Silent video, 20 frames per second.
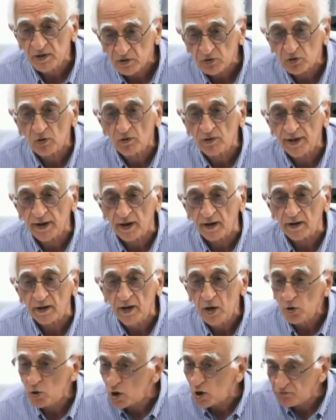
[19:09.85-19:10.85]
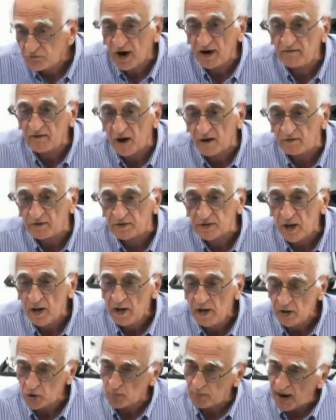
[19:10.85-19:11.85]
minutes. That's all they are, not
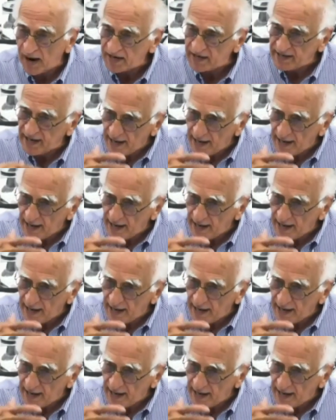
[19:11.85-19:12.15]
5 hours.